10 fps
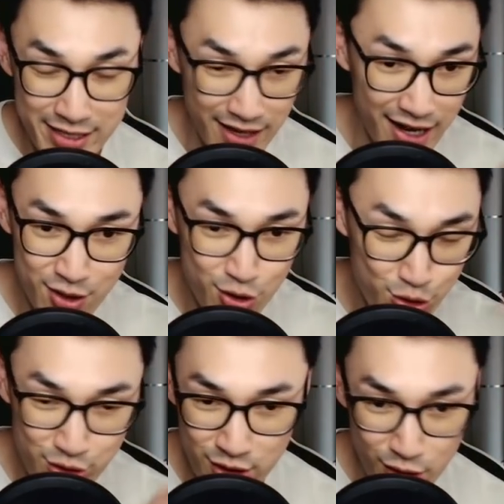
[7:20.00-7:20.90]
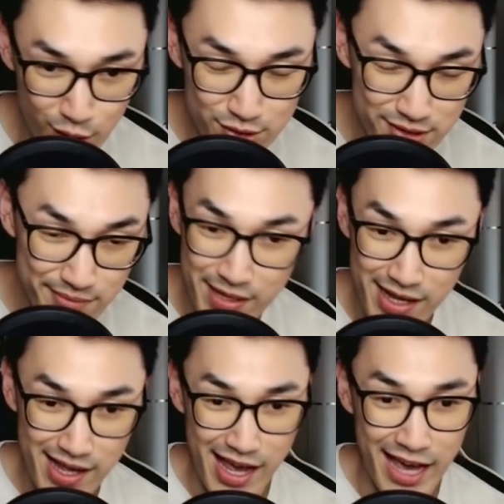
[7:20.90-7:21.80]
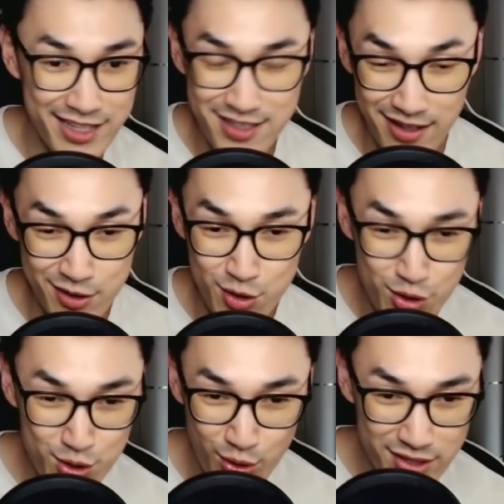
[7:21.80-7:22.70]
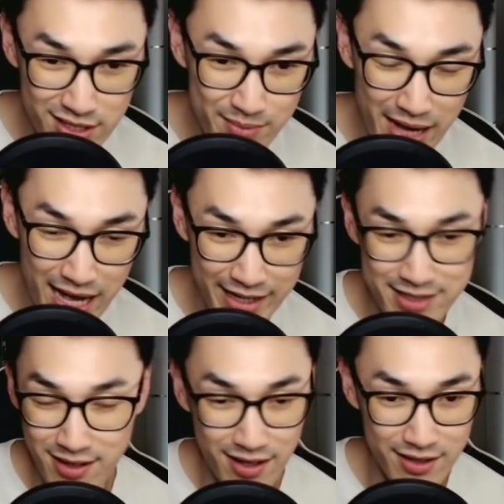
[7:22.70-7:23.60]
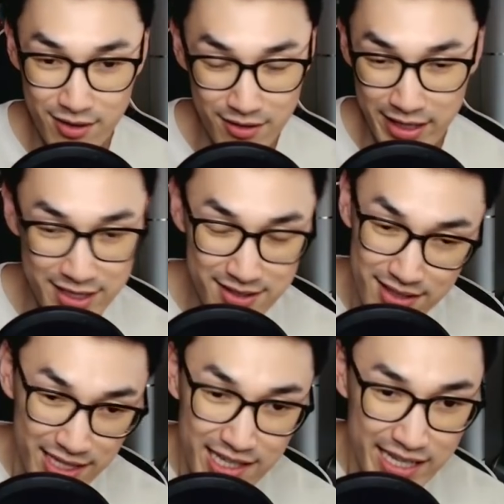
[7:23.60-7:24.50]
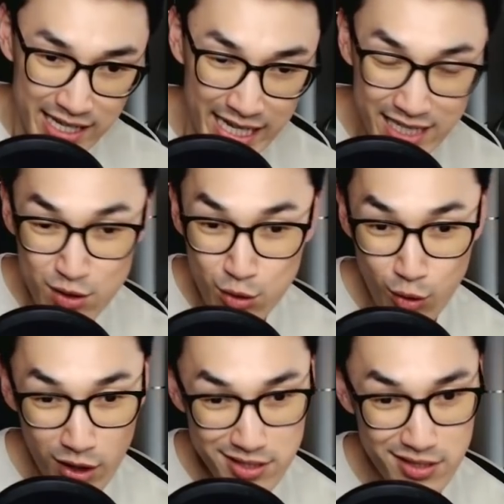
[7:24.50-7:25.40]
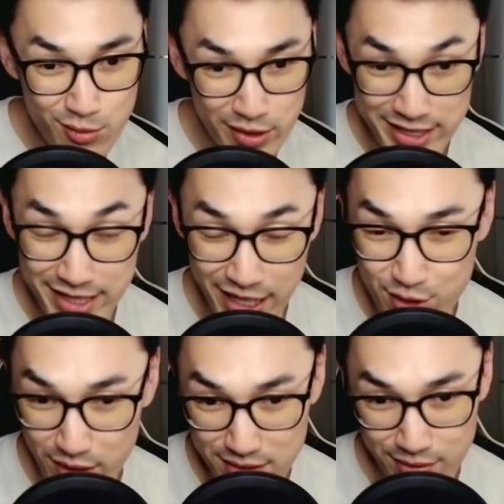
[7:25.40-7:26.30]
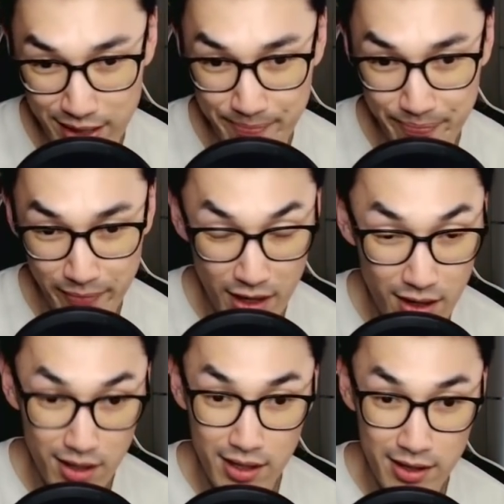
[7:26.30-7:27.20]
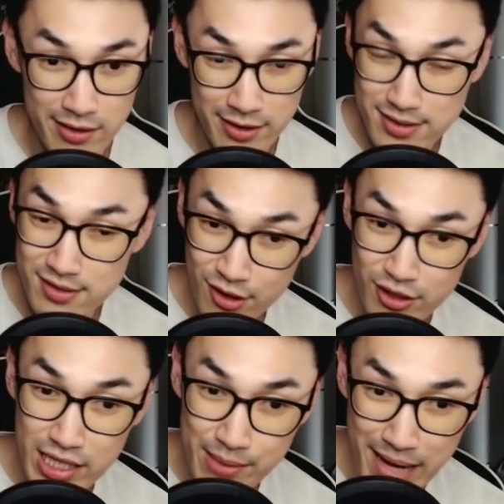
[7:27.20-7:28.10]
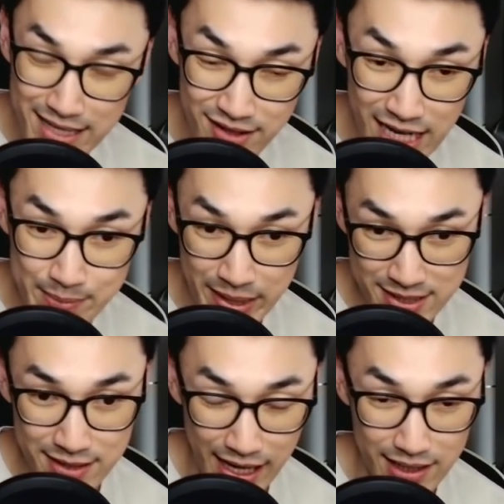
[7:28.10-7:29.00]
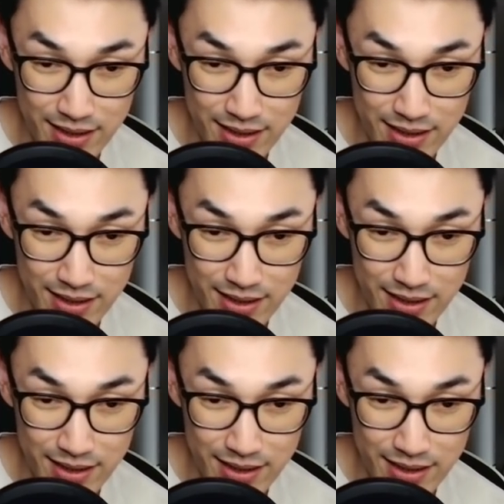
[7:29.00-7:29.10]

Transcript: eyes are usually closed, and he's got like 2 swords in his back, and he's got, you know, like he just looks really dangerous, right? This is literally Mastercat's basic attack,